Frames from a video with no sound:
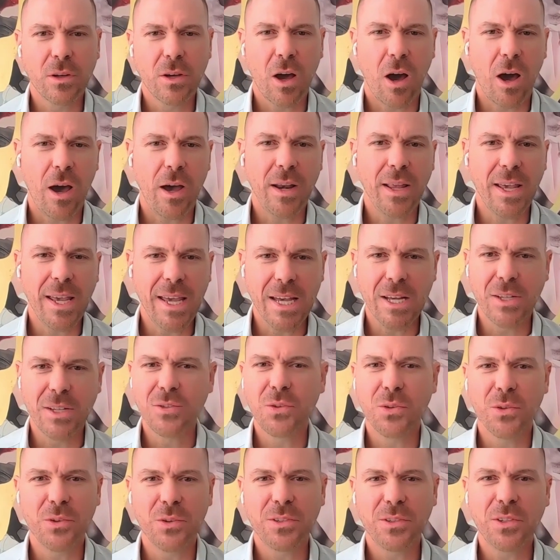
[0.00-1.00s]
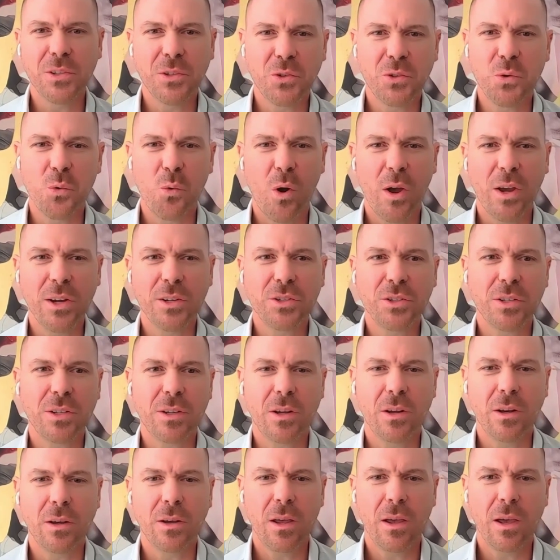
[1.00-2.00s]
got into the
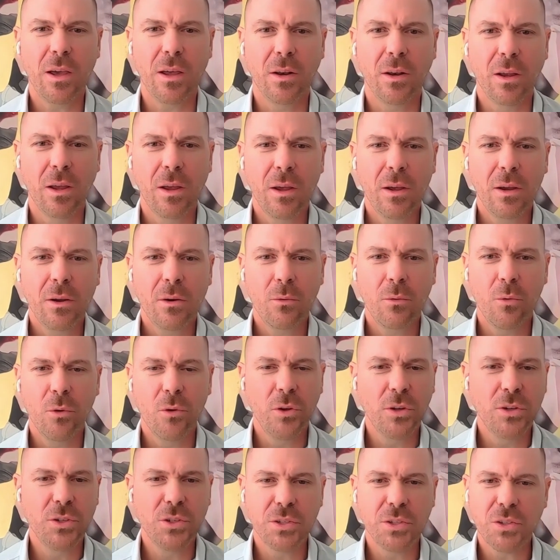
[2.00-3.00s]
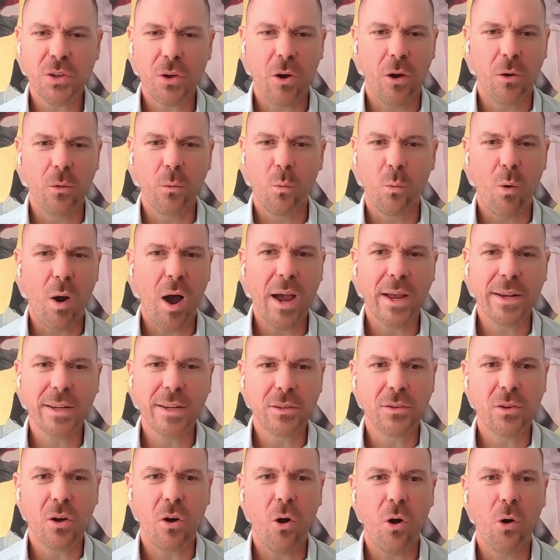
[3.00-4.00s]
situation and really just
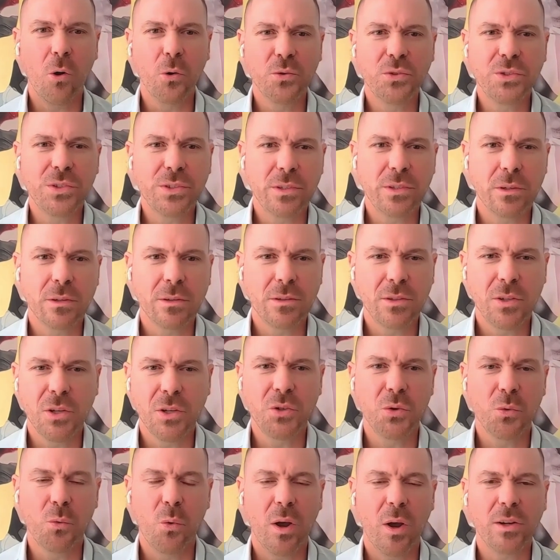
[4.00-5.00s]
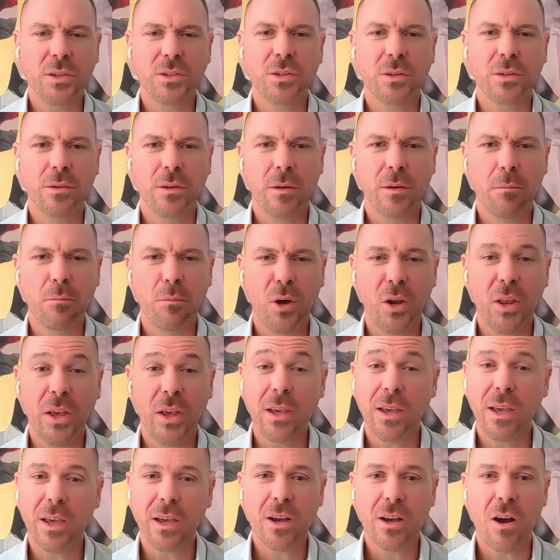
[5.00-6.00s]
unwinded the whole situation. But
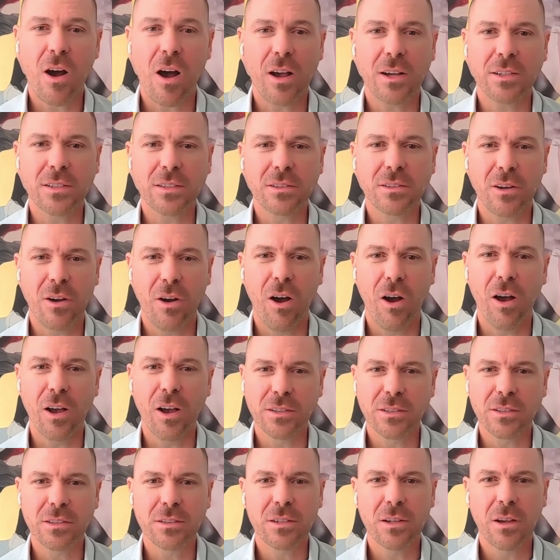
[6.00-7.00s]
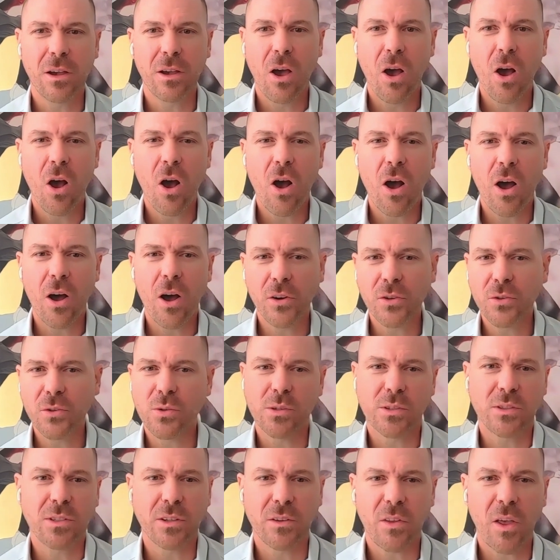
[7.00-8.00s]
it cost us
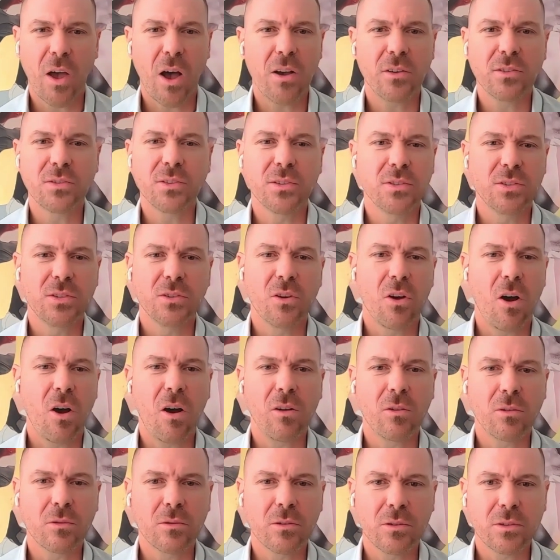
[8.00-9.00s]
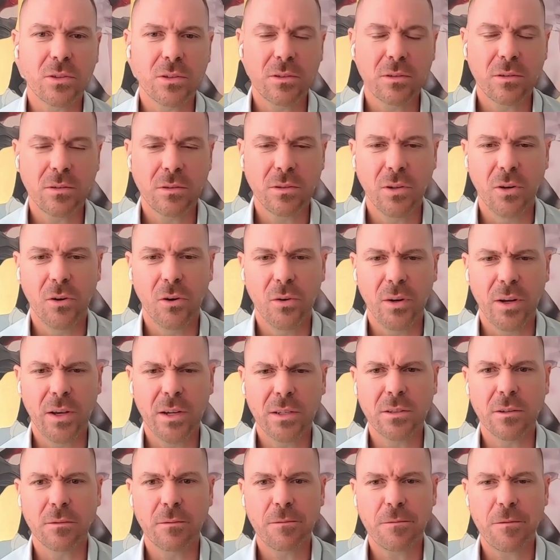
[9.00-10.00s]
hundreds of thousands of dollars, you know, and
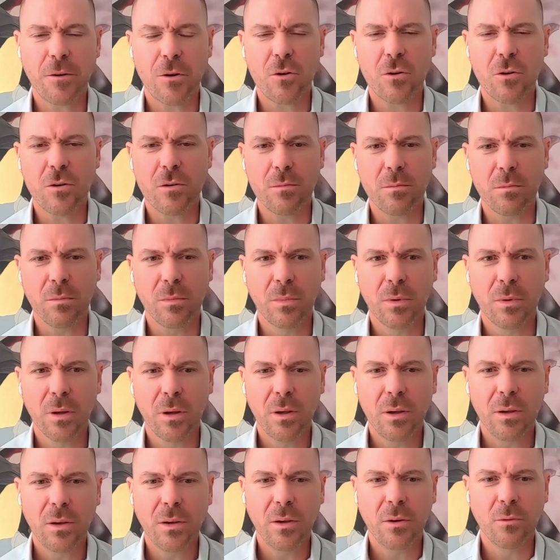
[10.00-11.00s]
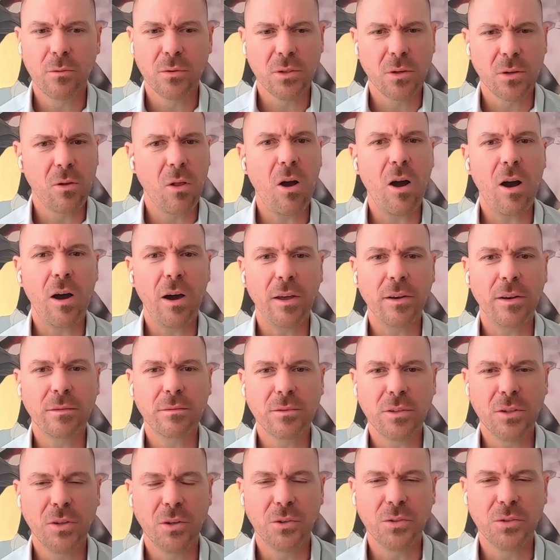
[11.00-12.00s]
as a firm, it was a lot,
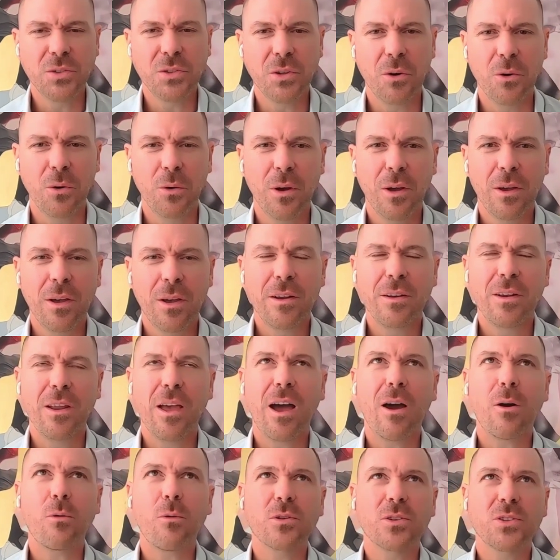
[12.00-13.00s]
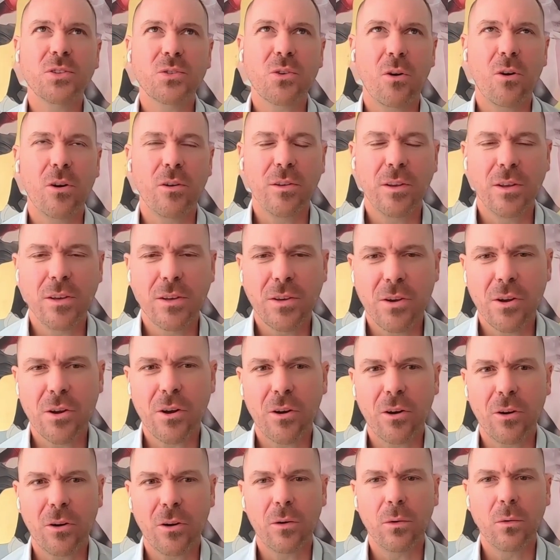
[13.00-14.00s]
so now we're starting the
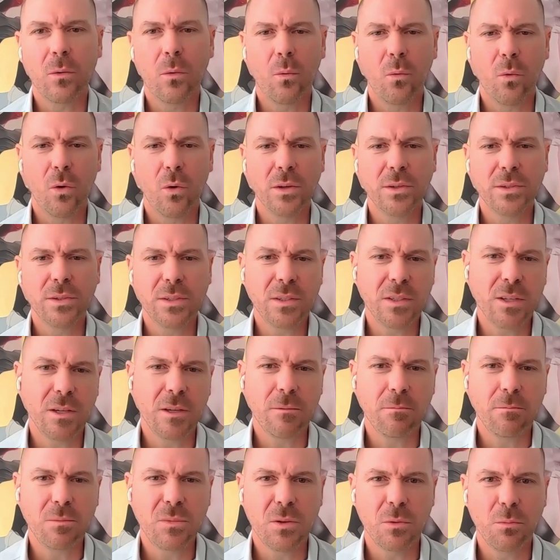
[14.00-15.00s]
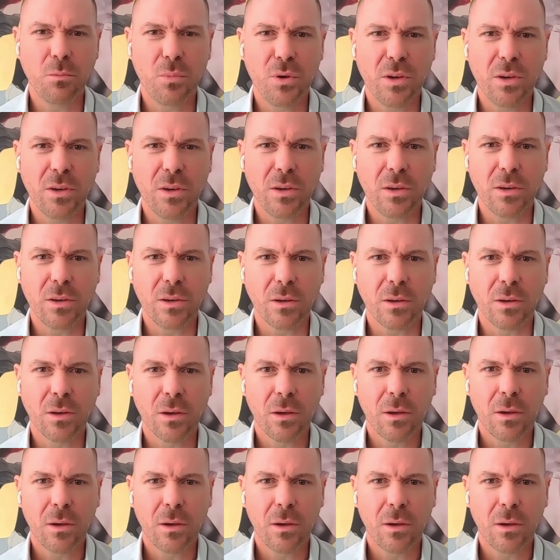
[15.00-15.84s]
year, what seemed to be